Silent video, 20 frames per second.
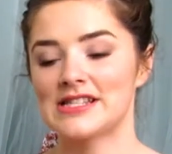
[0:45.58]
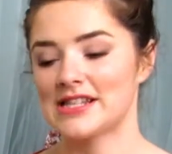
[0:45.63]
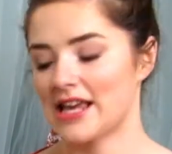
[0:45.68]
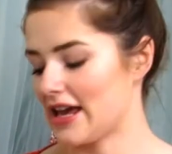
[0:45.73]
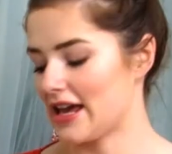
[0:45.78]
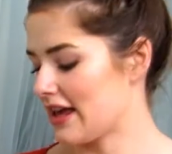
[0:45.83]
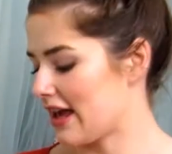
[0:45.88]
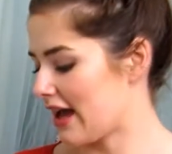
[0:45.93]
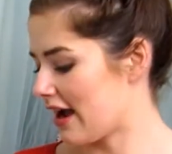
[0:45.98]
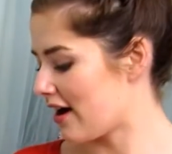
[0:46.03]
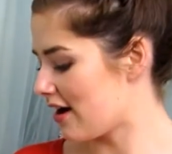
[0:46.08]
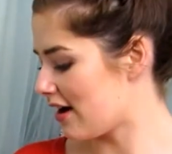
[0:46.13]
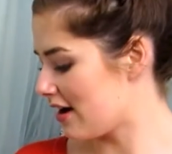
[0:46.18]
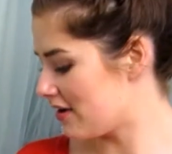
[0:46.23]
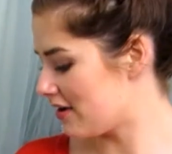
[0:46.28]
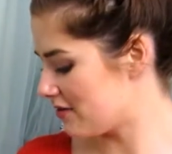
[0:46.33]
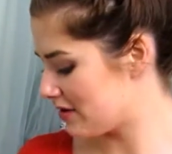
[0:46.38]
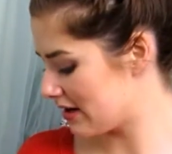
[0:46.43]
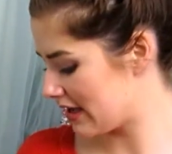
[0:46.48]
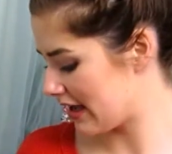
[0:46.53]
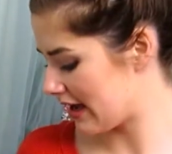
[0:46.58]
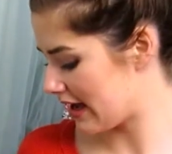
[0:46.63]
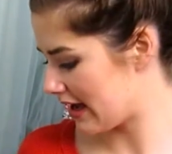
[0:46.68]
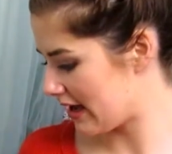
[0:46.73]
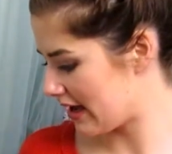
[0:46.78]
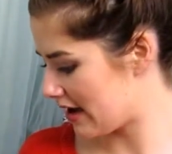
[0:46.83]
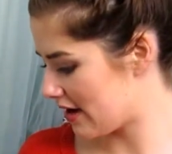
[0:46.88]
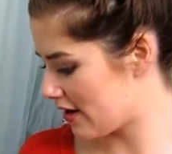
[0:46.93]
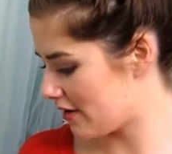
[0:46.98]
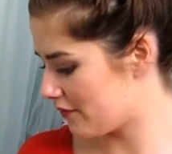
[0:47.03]
skincare, I only
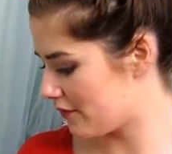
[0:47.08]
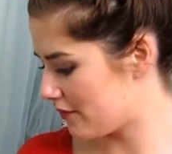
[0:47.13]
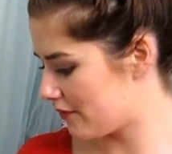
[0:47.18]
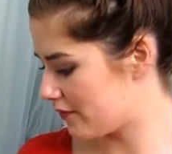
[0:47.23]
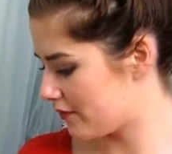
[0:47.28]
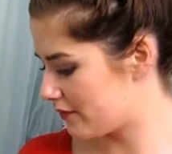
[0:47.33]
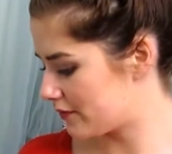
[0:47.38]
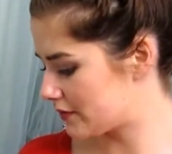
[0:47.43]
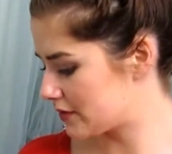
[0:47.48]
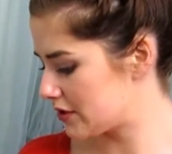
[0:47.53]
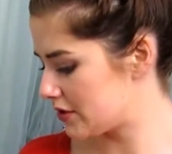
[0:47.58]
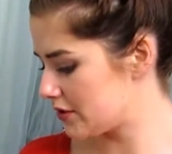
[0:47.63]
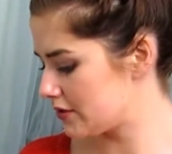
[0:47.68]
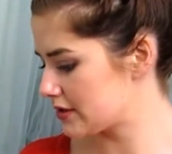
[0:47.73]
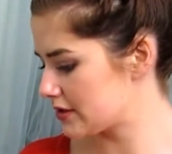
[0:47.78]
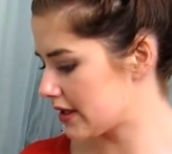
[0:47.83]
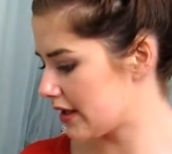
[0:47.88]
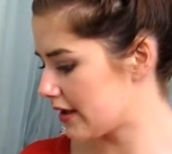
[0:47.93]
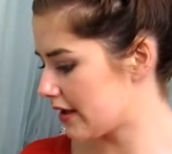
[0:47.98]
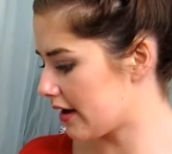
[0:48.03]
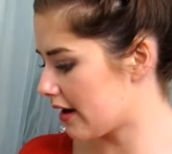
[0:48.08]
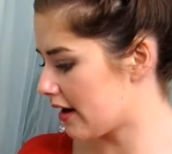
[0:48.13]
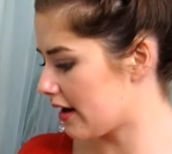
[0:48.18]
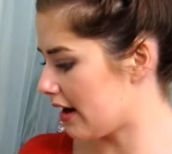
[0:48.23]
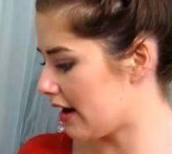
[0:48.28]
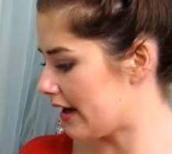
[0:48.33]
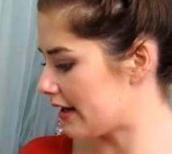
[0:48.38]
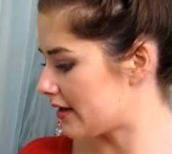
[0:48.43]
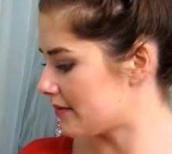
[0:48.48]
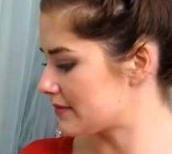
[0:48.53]
have two
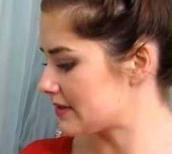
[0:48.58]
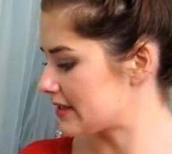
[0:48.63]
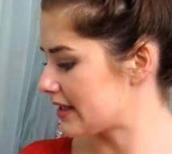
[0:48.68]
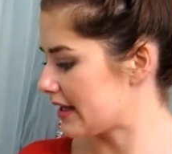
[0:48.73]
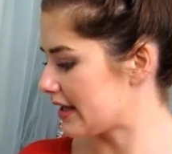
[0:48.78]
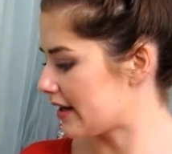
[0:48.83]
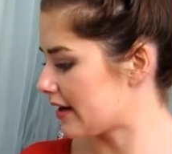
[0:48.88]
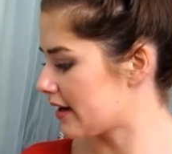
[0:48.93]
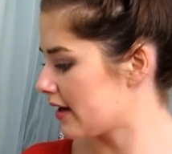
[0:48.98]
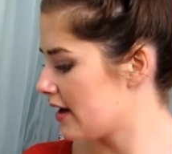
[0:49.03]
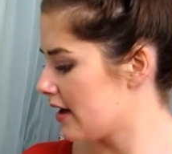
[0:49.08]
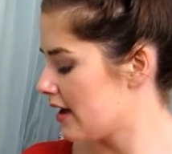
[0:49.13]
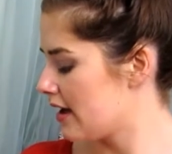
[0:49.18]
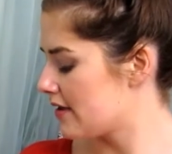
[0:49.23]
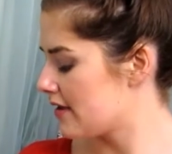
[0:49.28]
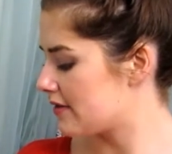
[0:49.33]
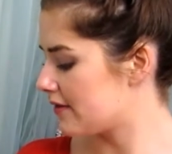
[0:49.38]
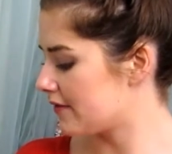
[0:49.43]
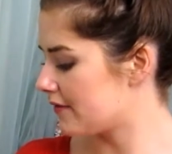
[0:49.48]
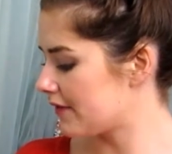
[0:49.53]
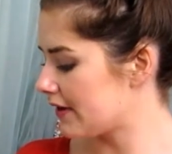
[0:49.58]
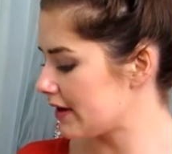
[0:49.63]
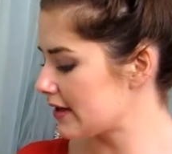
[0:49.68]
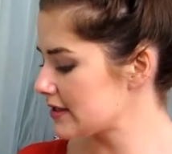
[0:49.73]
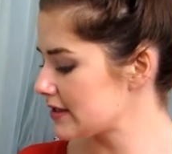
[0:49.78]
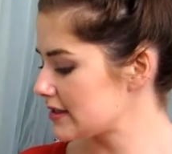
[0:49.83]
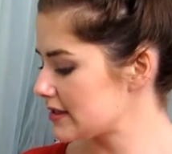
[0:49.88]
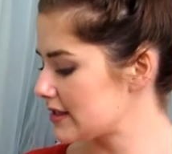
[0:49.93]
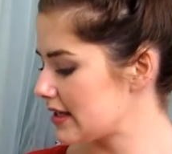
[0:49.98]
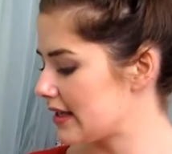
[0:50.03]
skincare items here. The
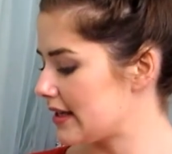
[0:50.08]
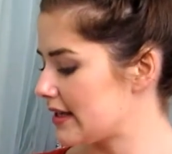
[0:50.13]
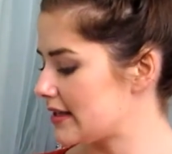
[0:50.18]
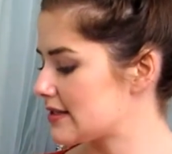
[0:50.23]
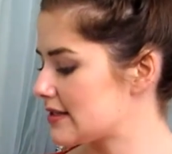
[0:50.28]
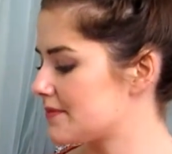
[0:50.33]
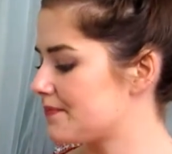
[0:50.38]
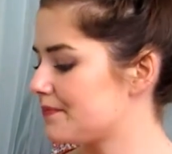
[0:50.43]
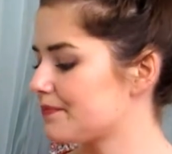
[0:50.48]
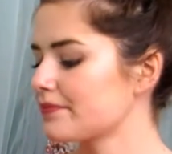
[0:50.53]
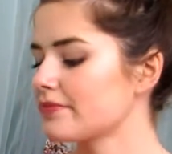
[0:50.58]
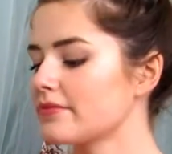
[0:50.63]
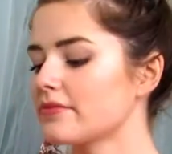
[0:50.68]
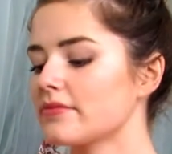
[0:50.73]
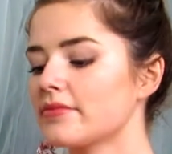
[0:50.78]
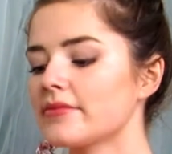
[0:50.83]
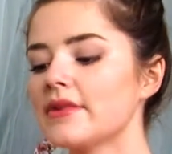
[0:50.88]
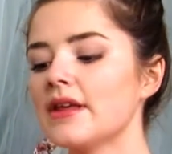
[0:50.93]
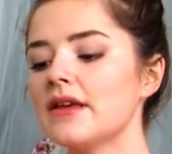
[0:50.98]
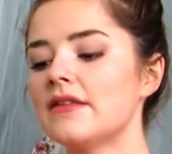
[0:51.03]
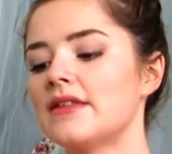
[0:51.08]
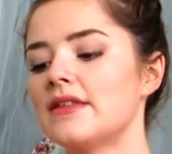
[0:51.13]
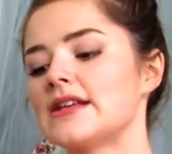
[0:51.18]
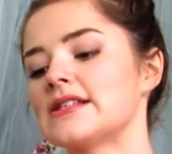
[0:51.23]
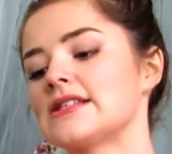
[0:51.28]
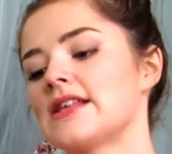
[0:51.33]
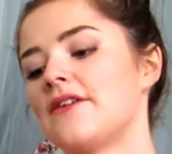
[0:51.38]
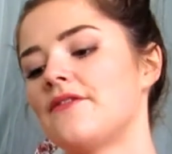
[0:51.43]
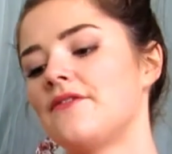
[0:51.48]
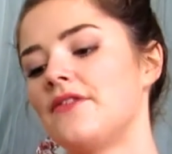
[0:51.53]
first is
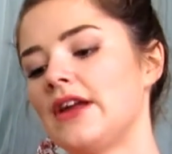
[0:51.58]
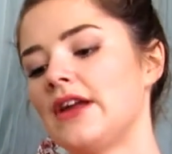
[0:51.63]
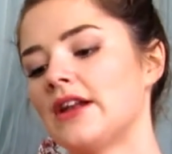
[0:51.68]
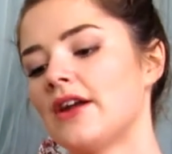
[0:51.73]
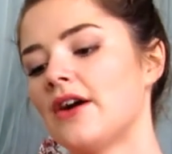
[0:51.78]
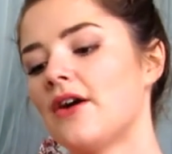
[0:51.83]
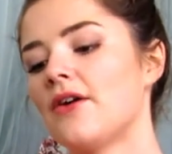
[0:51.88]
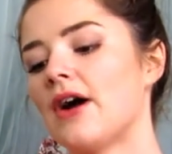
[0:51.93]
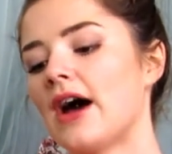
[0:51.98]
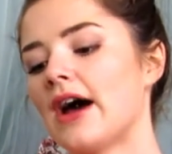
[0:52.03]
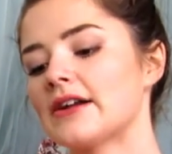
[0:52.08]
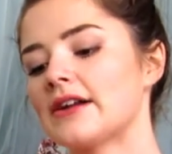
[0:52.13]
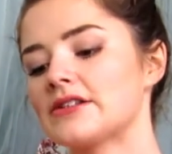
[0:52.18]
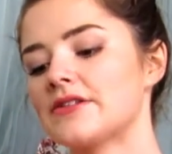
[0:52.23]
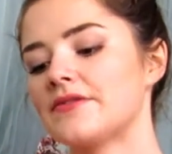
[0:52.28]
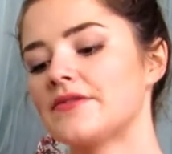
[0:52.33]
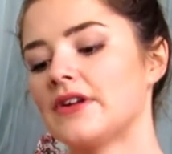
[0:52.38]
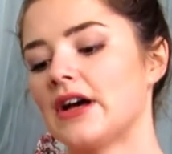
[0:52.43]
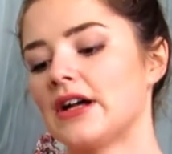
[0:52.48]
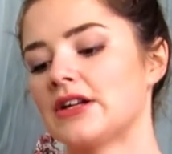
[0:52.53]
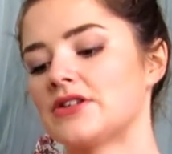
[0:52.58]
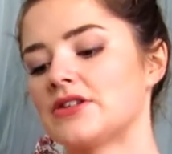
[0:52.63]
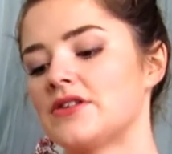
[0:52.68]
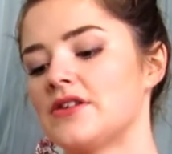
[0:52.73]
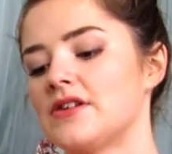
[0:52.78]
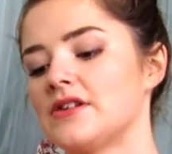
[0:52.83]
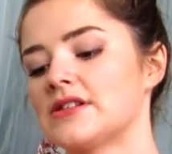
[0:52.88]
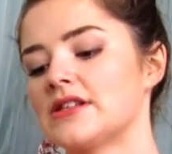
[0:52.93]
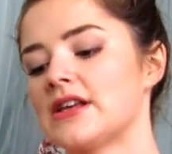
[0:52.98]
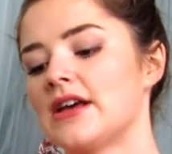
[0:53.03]
this Aveeno Active
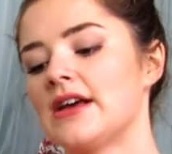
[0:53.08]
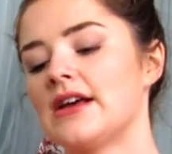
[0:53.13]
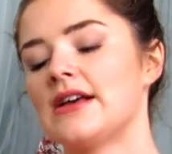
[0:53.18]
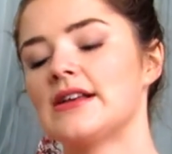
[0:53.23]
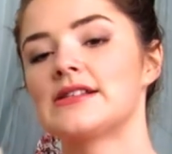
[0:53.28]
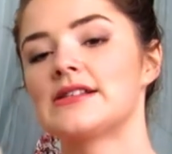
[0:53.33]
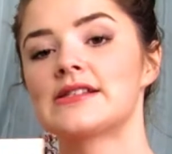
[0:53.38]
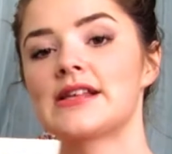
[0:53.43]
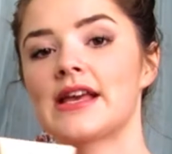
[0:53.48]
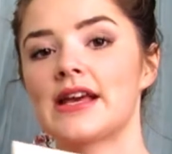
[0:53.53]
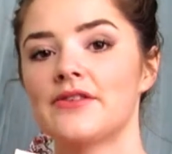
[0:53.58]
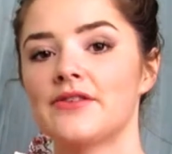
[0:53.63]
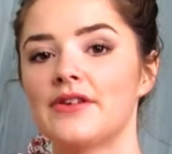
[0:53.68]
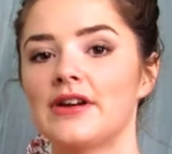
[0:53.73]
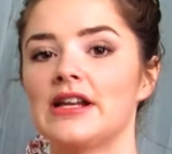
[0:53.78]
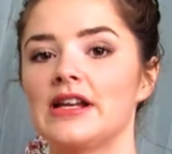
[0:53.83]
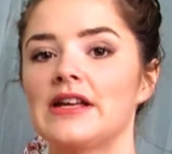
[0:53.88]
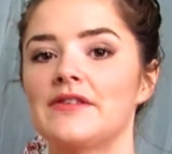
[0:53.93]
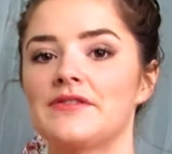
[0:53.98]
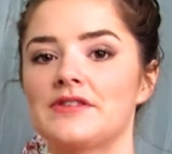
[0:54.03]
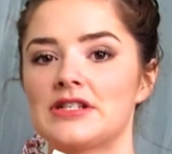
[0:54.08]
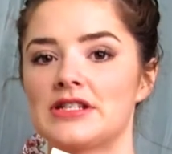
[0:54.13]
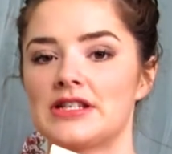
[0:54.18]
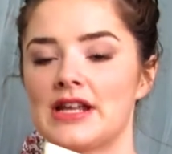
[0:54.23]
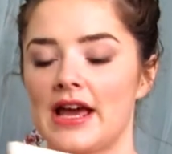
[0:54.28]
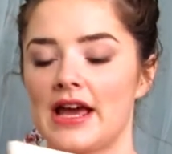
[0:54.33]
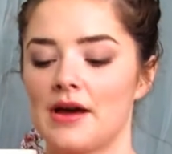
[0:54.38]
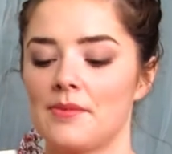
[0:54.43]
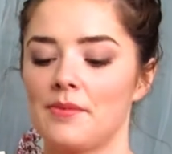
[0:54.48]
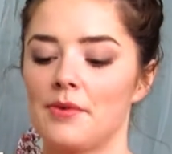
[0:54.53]
Naturals Skin Relief
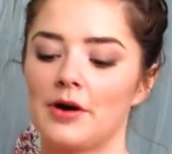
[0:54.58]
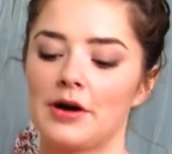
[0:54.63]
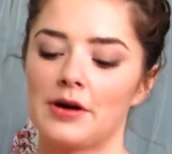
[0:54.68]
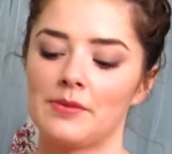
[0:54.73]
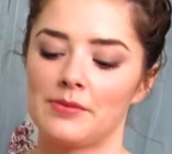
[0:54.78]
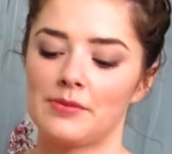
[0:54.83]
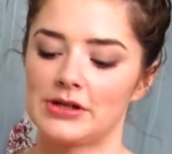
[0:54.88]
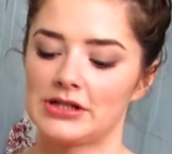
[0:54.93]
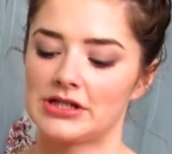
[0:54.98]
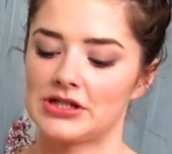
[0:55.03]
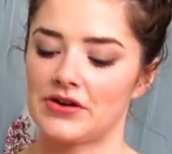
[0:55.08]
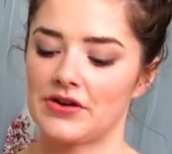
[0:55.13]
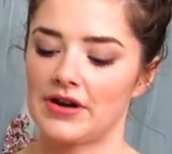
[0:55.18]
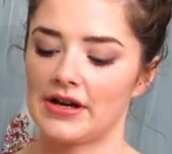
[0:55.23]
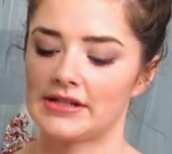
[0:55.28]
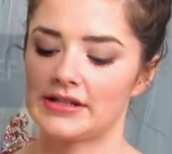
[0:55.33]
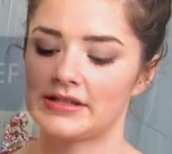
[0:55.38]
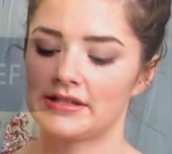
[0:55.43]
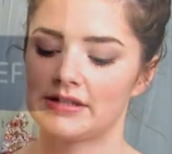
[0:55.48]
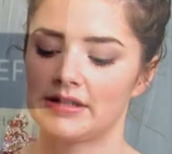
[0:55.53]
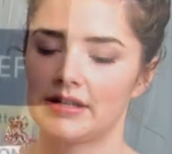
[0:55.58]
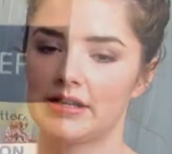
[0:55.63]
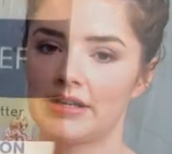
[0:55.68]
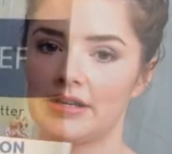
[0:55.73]
Shea Butter Moisturising